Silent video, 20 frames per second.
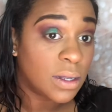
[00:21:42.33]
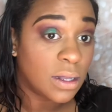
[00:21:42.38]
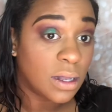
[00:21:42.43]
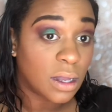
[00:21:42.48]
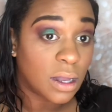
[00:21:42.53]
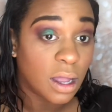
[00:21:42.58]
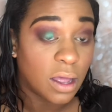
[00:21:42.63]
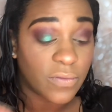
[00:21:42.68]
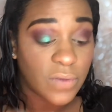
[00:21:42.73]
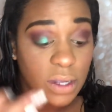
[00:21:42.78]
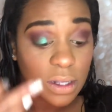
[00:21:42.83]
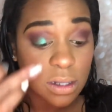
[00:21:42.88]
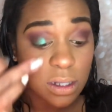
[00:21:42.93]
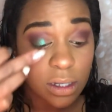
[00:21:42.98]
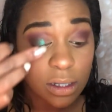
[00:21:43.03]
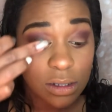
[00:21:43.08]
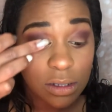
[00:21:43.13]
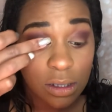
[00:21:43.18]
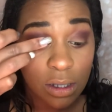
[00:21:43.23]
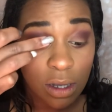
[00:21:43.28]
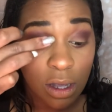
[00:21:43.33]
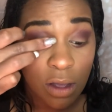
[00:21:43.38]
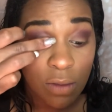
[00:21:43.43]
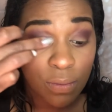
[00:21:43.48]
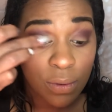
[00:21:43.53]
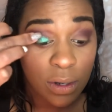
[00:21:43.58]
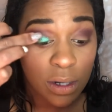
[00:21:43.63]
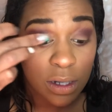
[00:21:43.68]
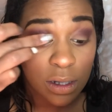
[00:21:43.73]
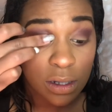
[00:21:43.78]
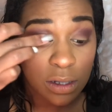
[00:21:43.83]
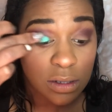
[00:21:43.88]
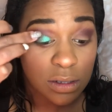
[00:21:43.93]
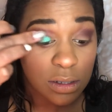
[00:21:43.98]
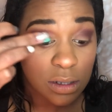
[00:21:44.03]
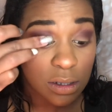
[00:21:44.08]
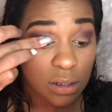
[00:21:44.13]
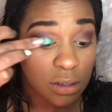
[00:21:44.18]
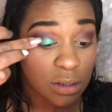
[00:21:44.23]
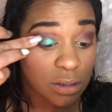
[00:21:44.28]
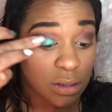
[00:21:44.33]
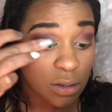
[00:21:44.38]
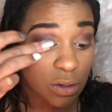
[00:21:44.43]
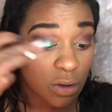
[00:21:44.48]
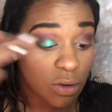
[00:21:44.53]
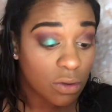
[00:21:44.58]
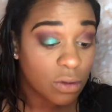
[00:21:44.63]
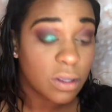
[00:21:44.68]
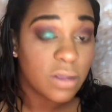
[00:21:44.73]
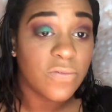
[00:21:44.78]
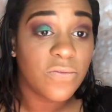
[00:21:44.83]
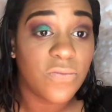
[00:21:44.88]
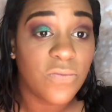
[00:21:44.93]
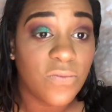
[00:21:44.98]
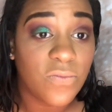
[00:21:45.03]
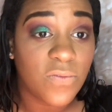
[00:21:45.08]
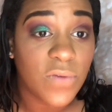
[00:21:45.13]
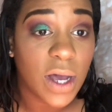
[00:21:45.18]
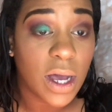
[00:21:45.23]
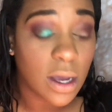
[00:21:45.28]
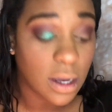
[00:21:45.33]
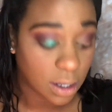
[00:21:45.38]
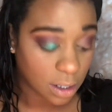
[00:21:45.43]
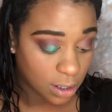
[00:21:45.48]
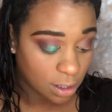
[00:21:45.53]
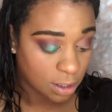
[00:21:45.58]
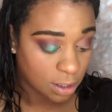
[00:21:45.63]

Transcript: I'm loving this. Look how pretty this is. Holy fuck.